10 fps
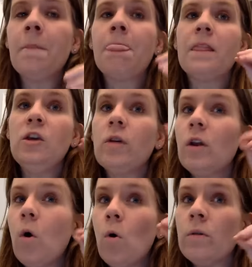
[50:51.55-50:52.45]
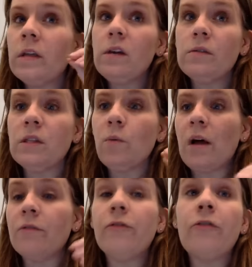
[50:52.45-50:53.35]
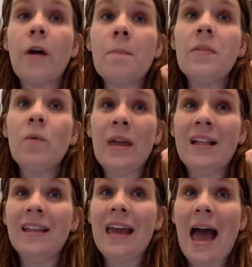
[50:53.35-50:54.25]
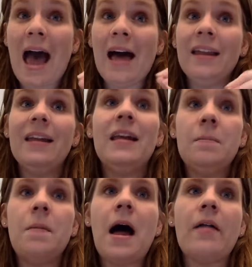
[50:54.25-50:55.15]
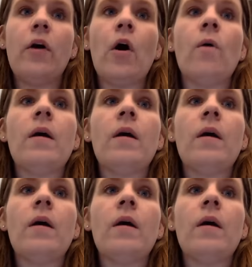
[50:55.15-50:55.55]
You can only use the one from the weekly ad in Bilo.